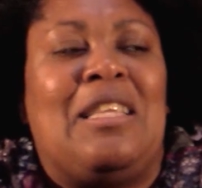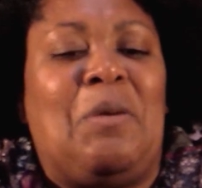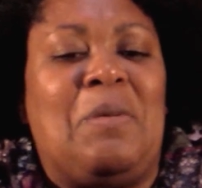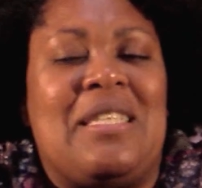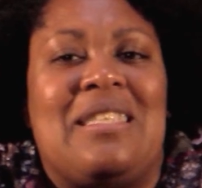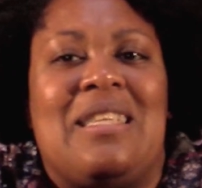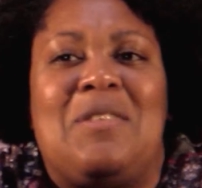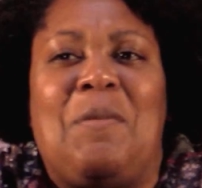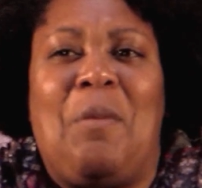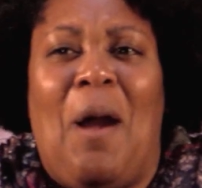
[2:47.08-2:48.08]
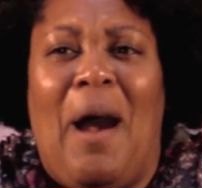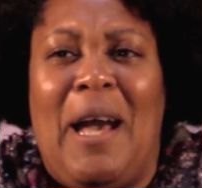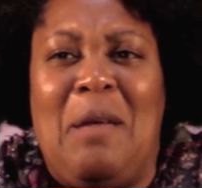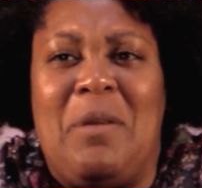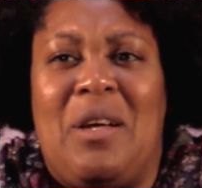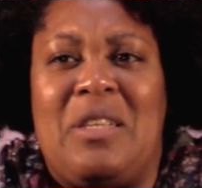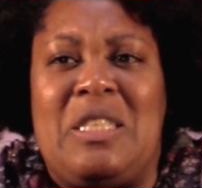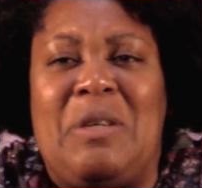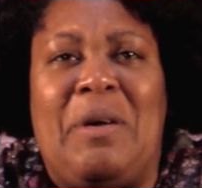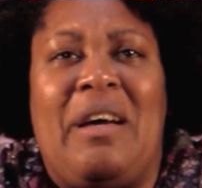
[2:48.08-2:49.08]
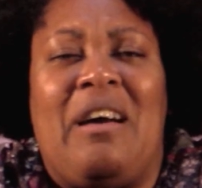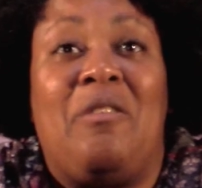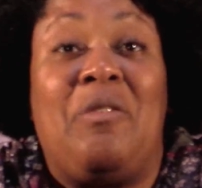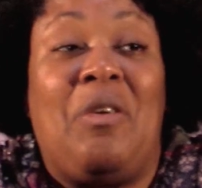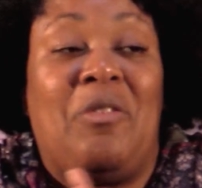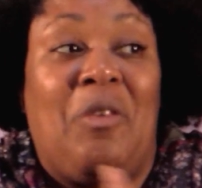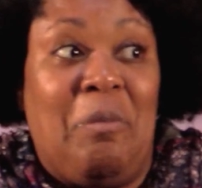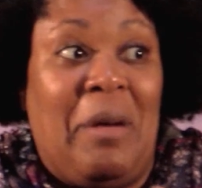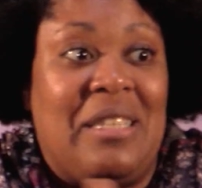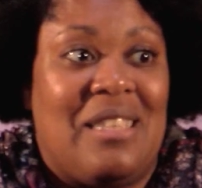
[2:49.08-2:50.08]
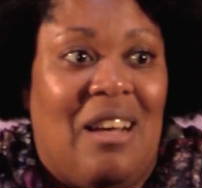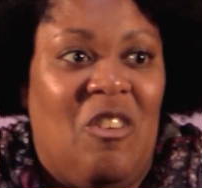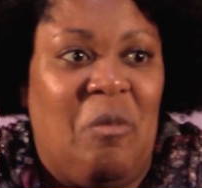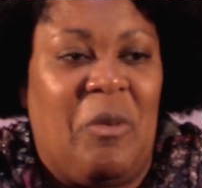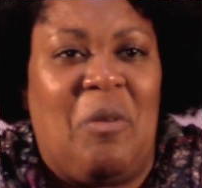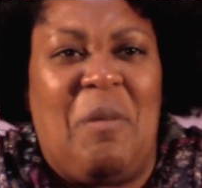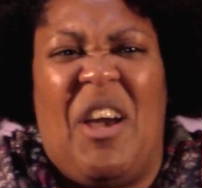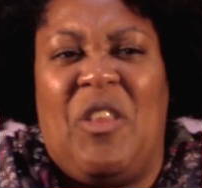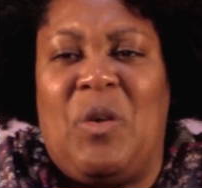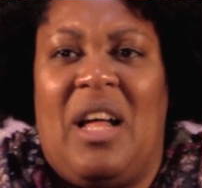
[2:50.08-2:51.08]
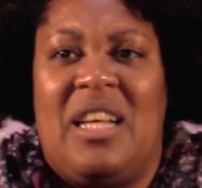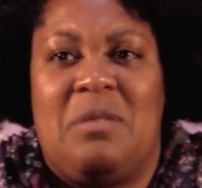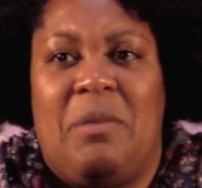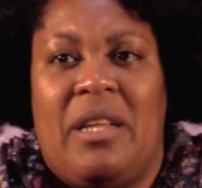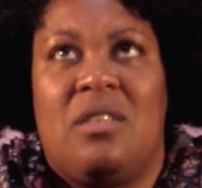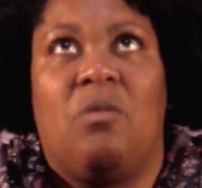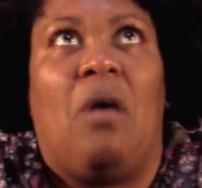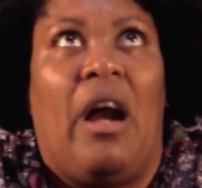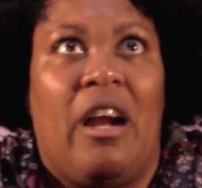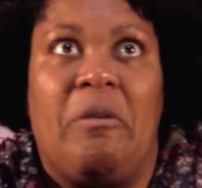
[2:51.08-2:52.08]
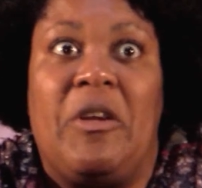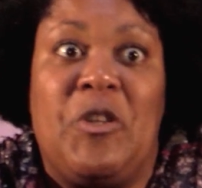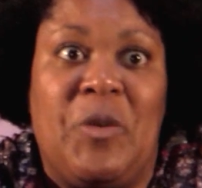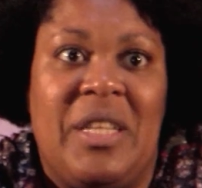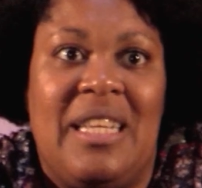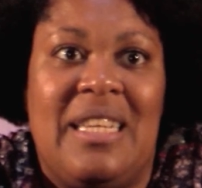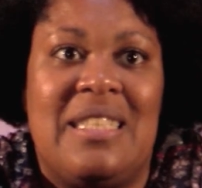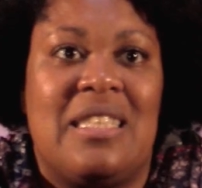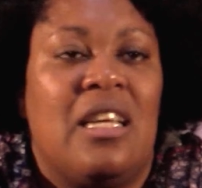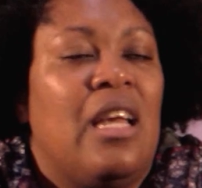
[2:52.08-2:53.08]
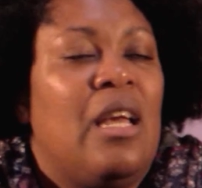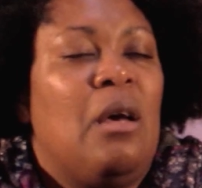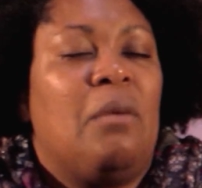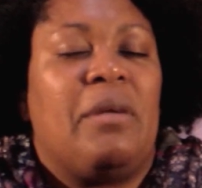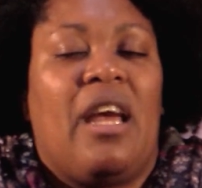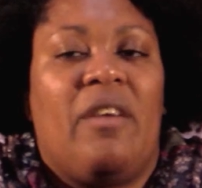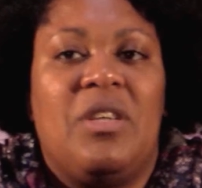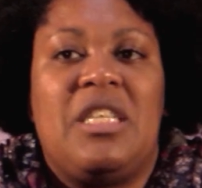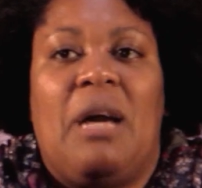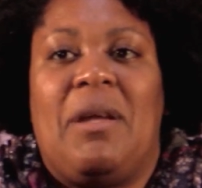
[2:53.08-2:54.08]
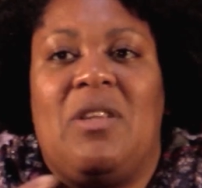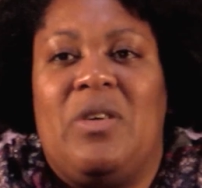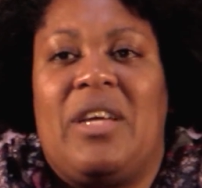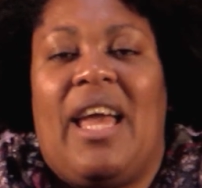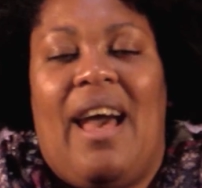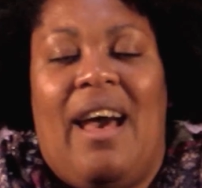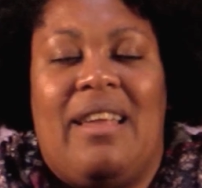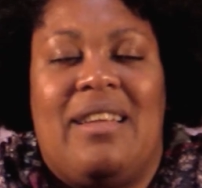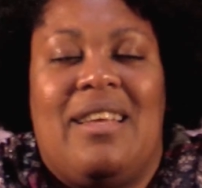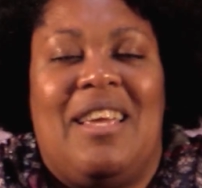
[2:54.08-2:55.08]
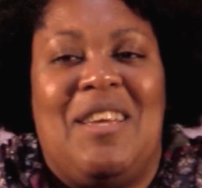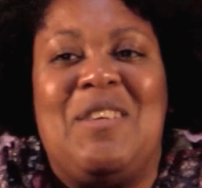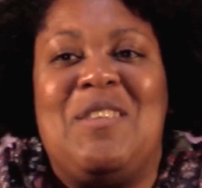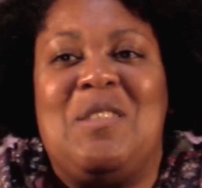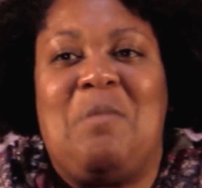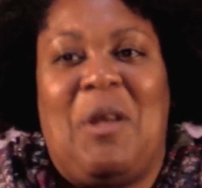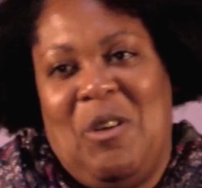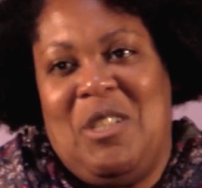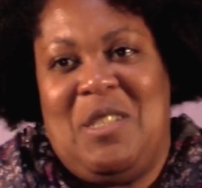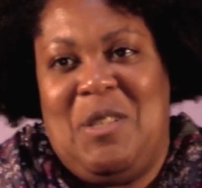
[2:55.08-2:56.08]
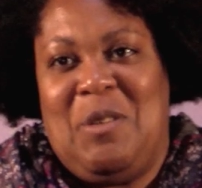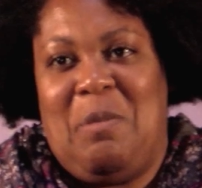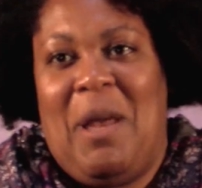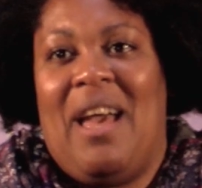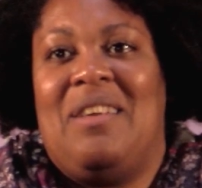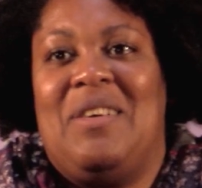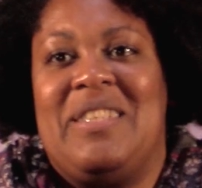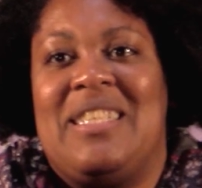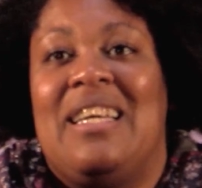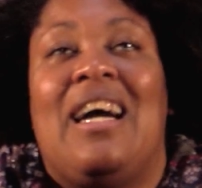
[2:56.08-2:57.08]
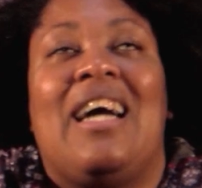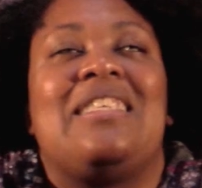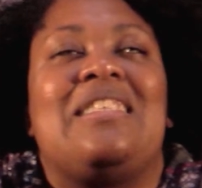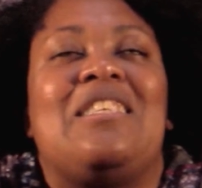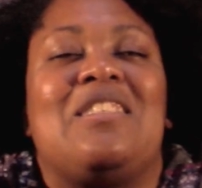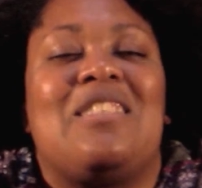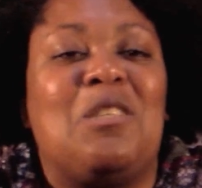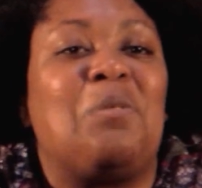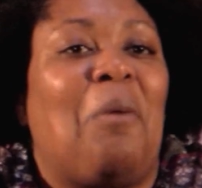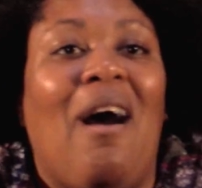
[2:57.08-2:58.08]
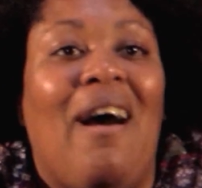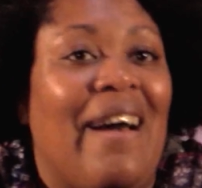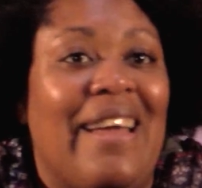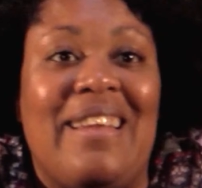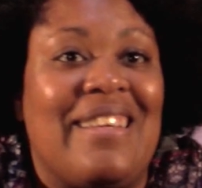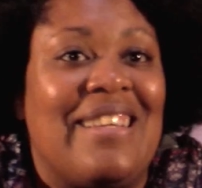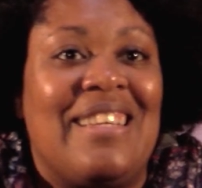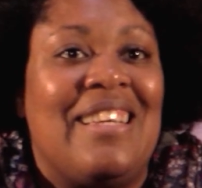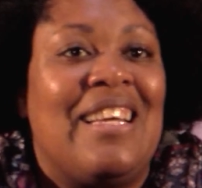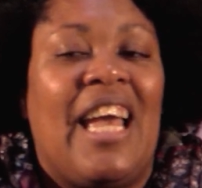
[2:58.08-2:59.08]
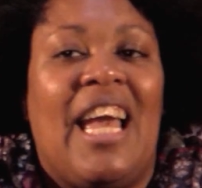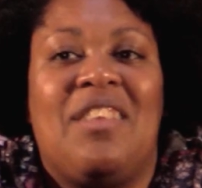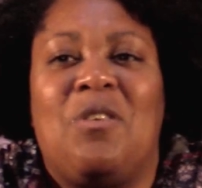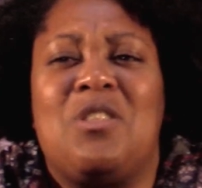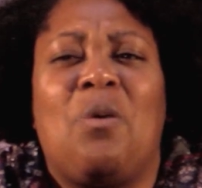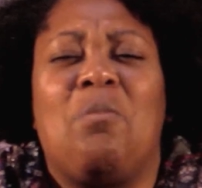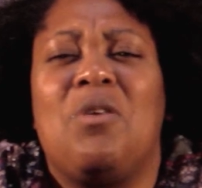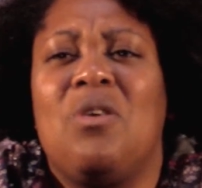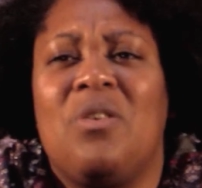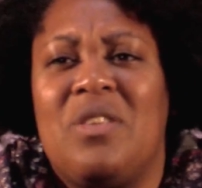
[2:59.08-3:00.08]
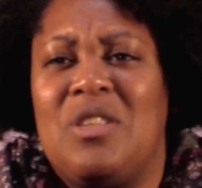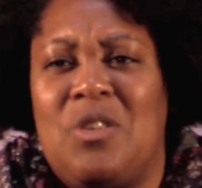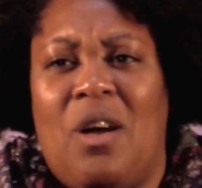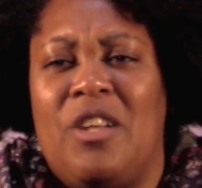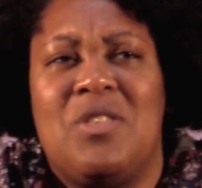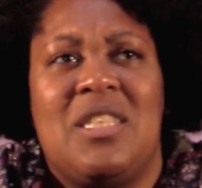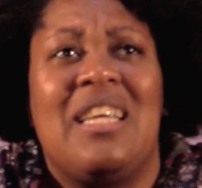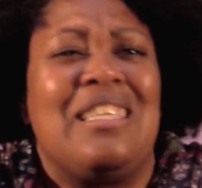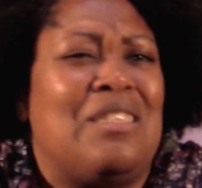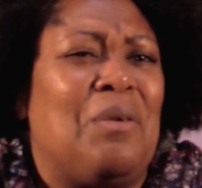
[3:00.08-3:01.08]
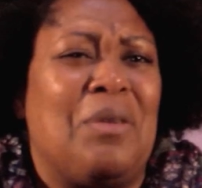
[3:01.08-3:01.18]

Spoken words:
there was a sense of pride, but also for myself, but for my other classmates, of why are we doing this? But every time I look at his Migration Series panels, I see such pride, and they're so beautifully drawn. You see, he's so